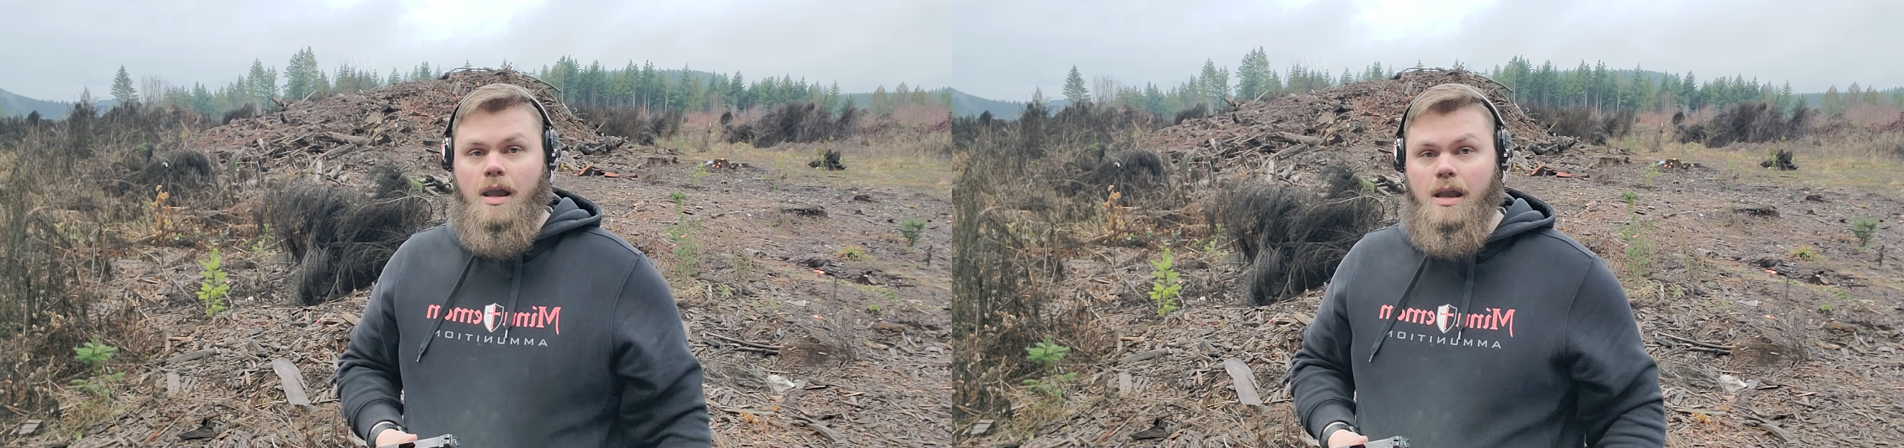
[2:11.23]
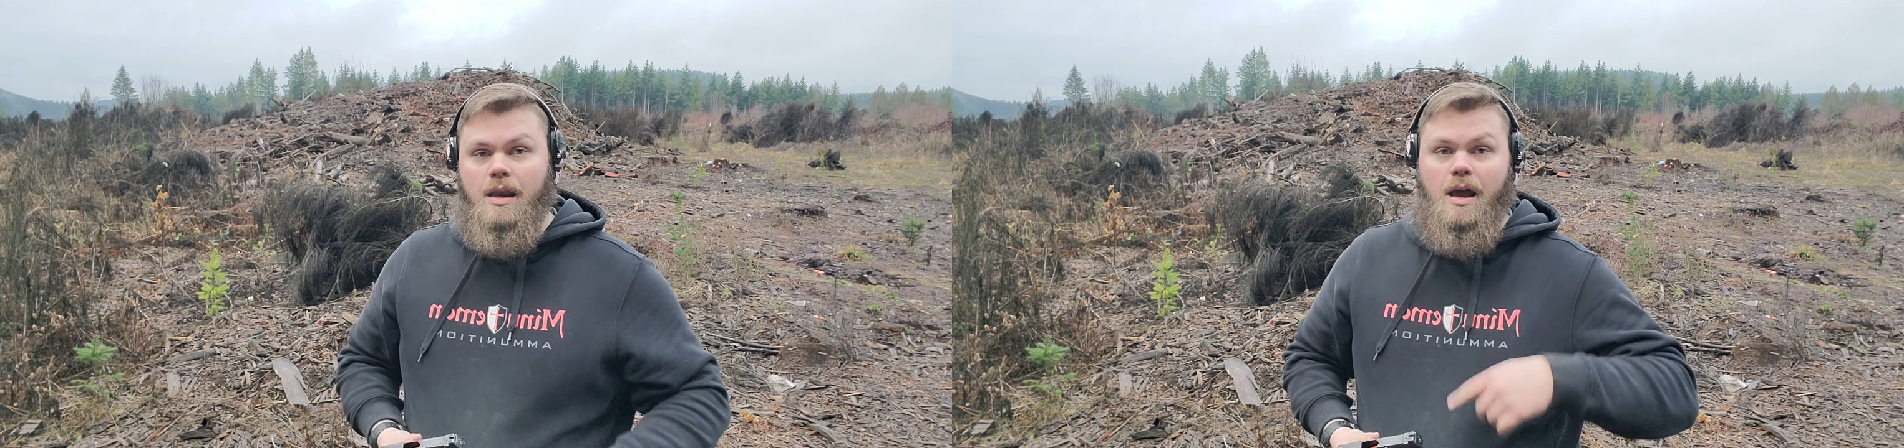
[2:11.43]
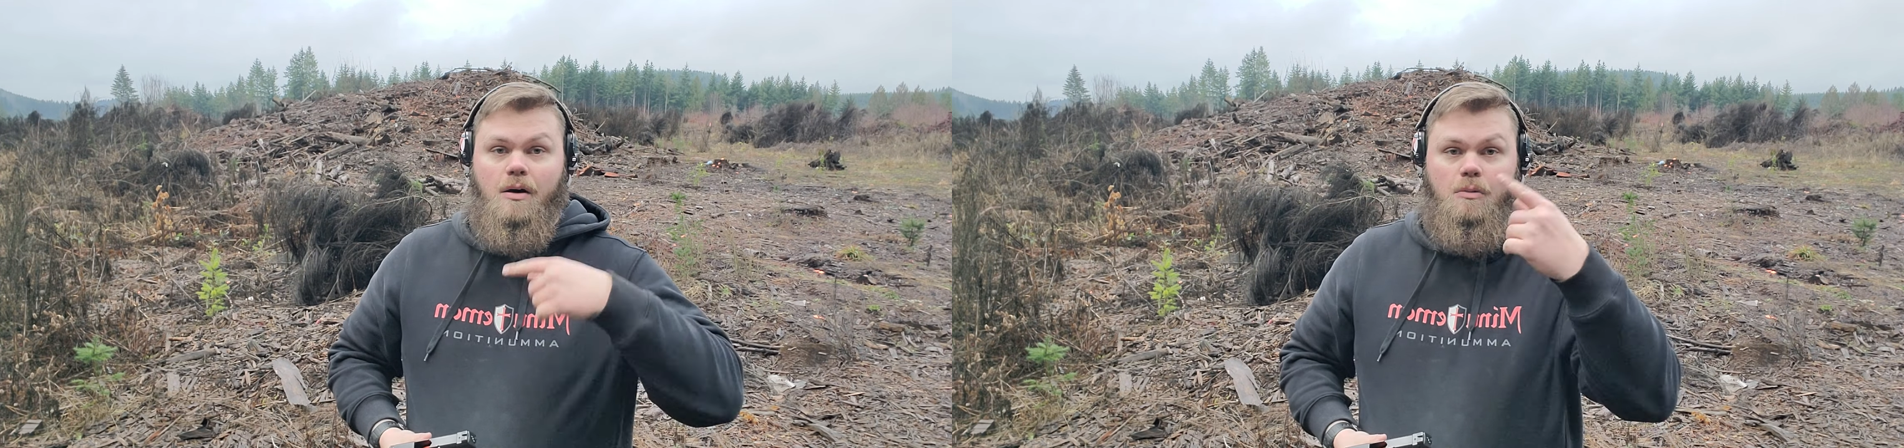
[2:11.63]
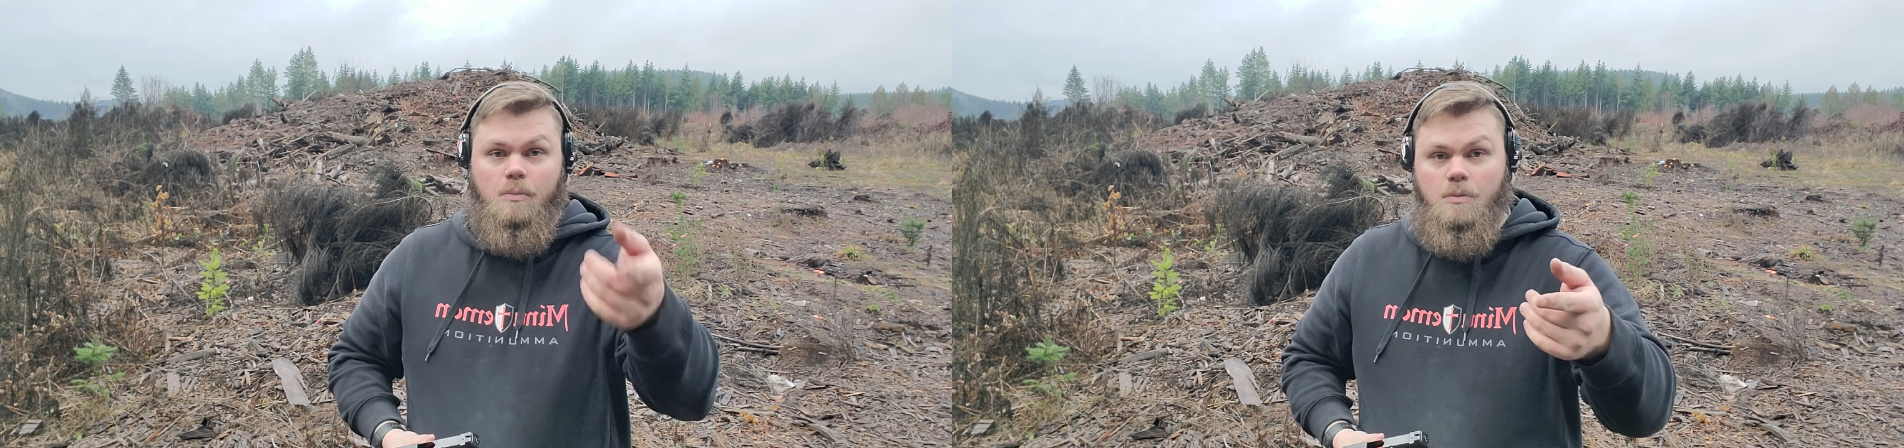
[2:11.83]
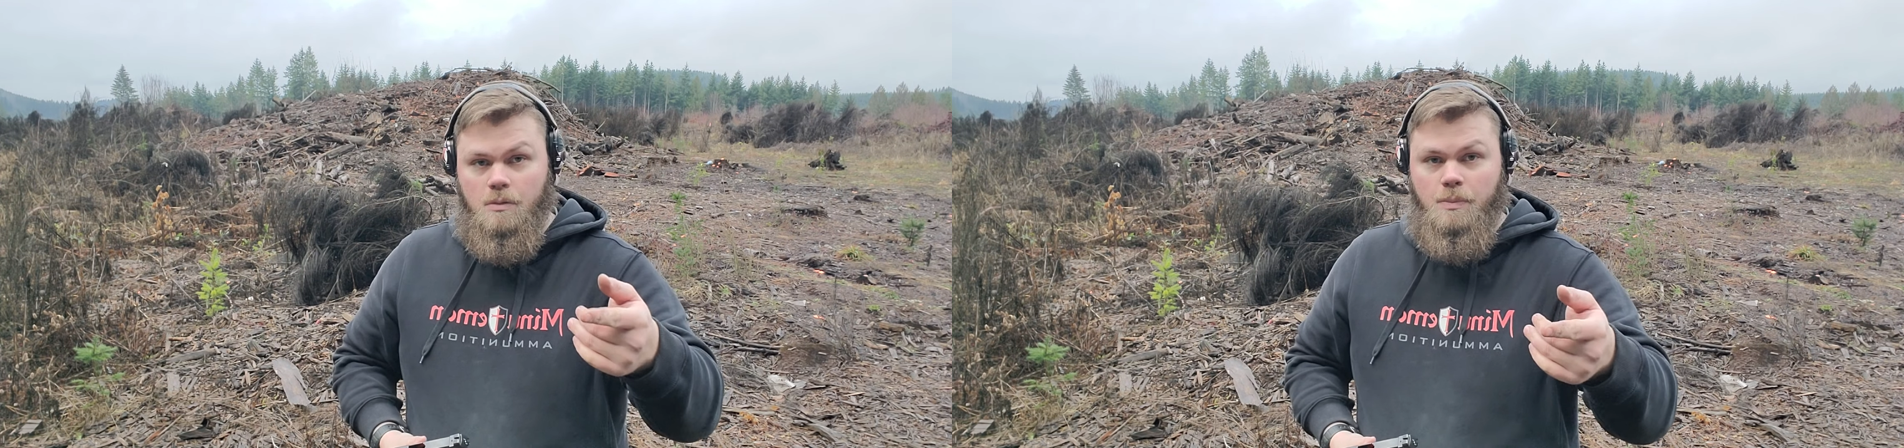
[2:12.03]
and
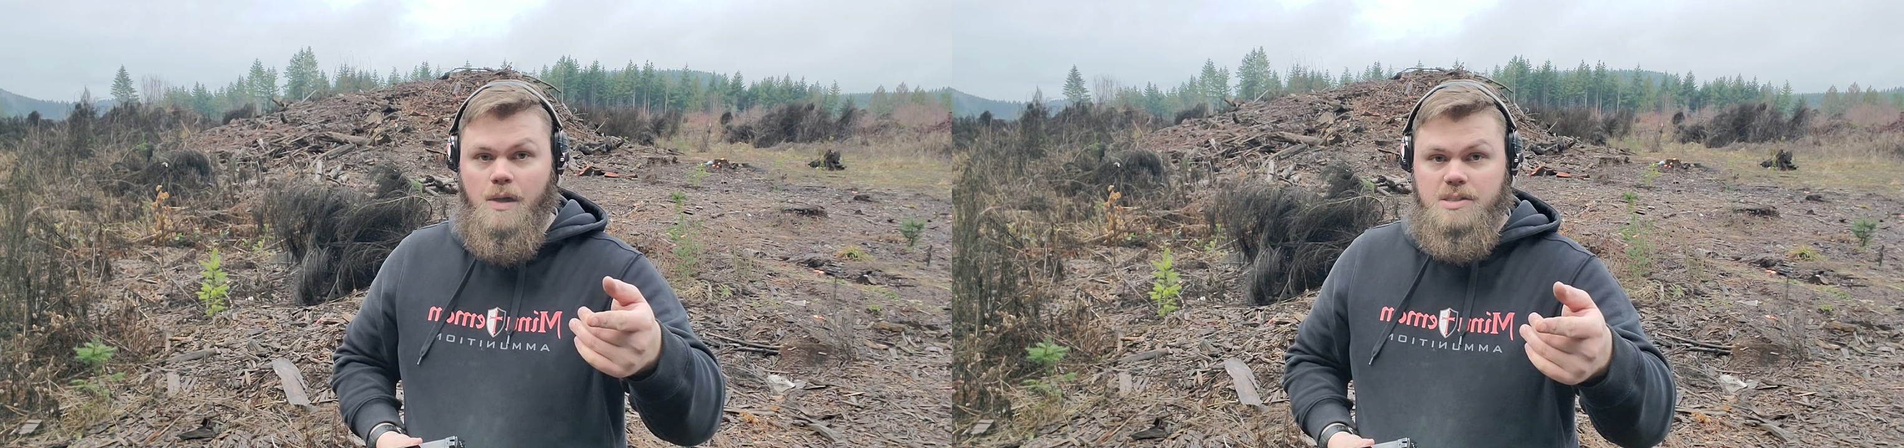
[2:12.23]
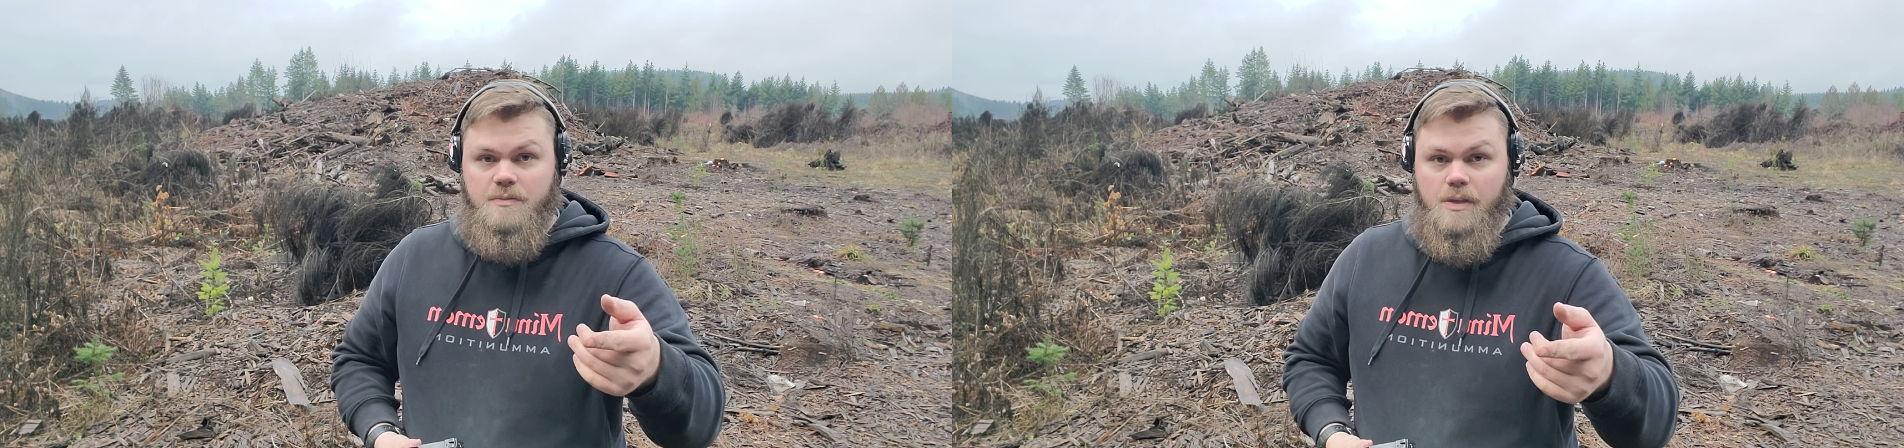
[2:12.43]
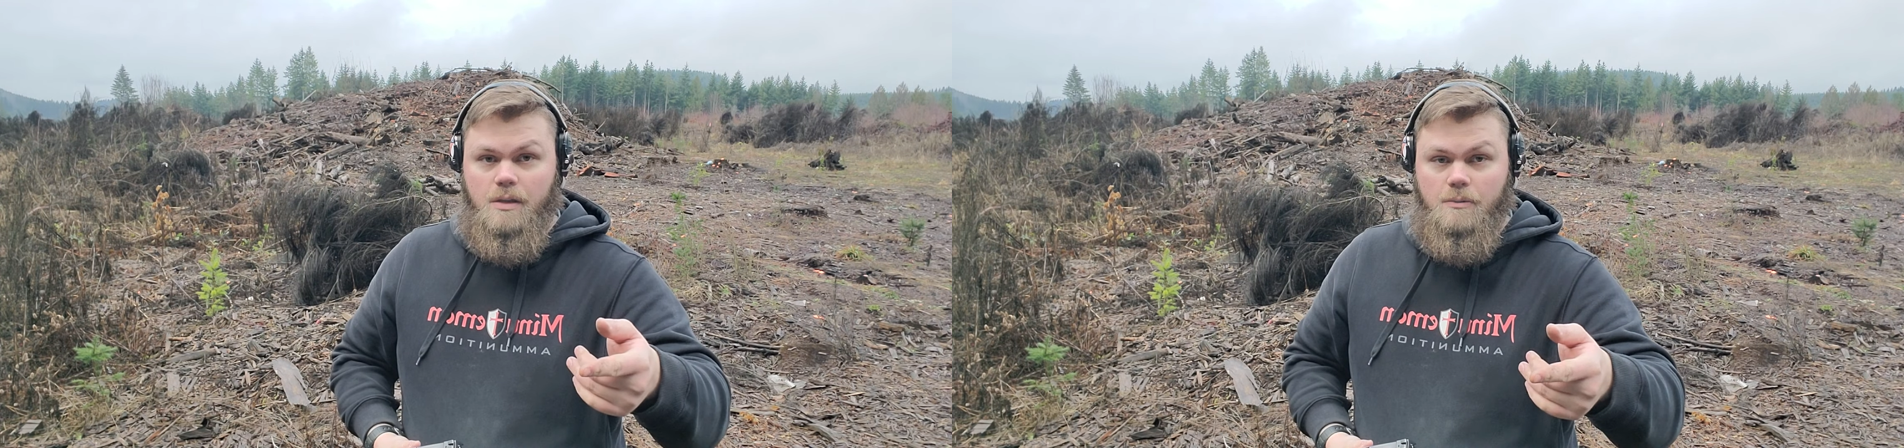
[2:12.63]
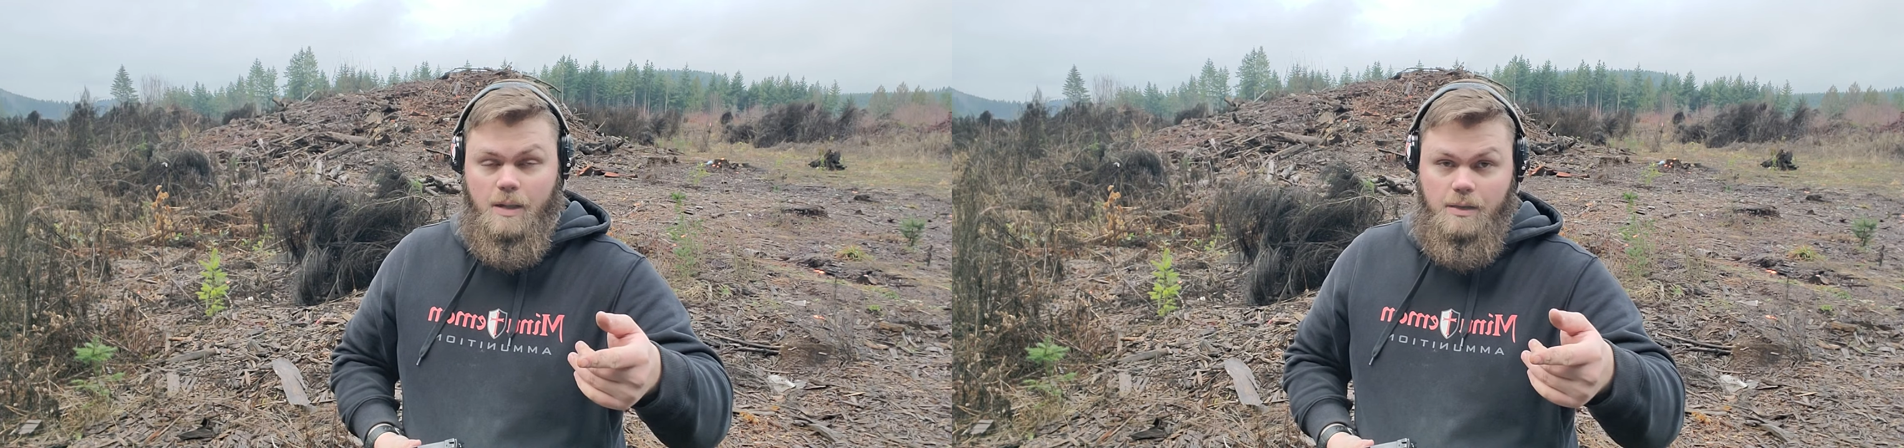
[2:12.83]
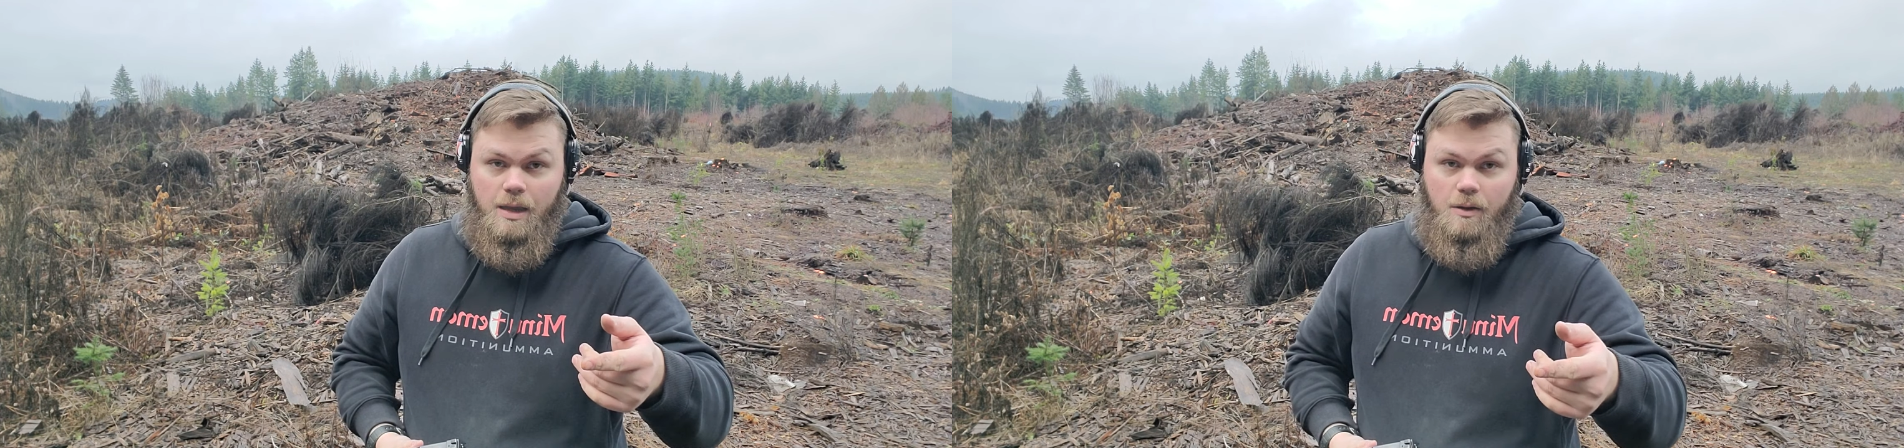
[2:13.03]
I'll pause the video
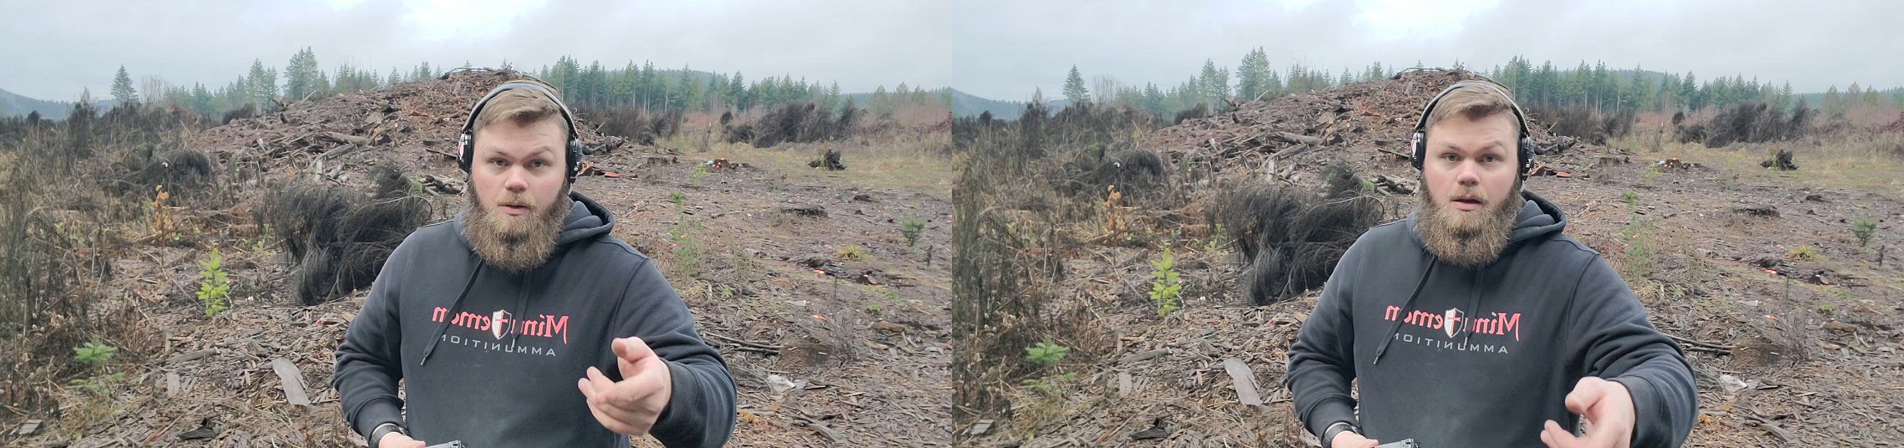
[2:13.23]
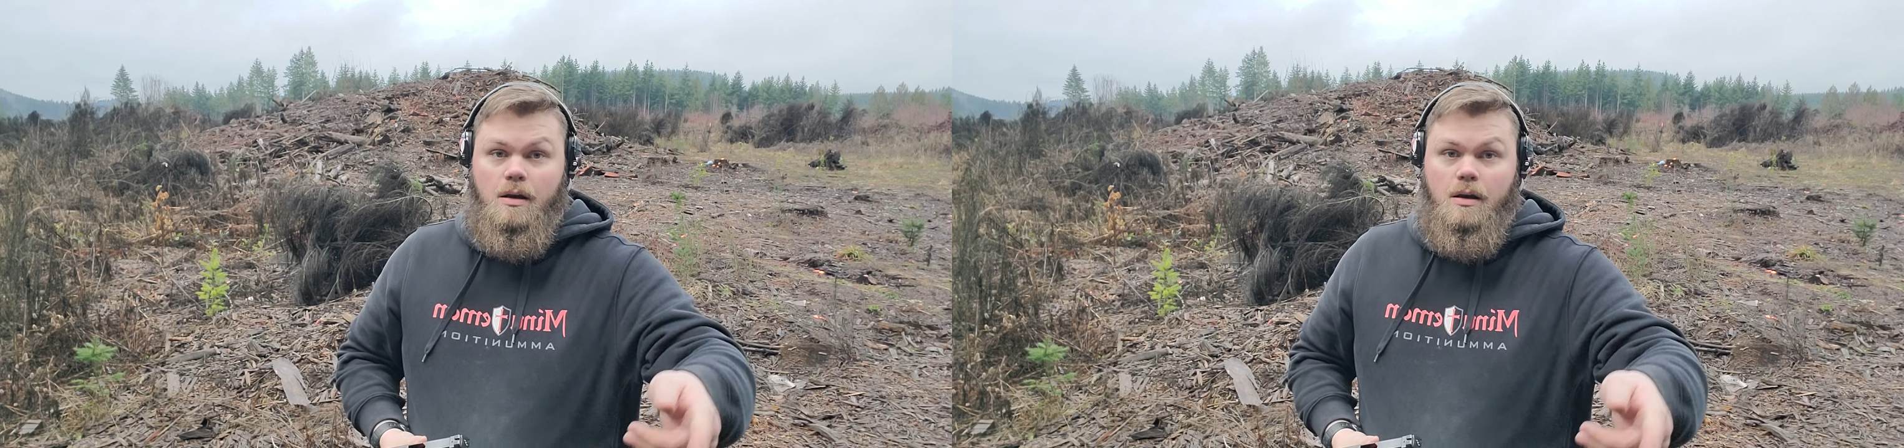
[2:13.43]
right now.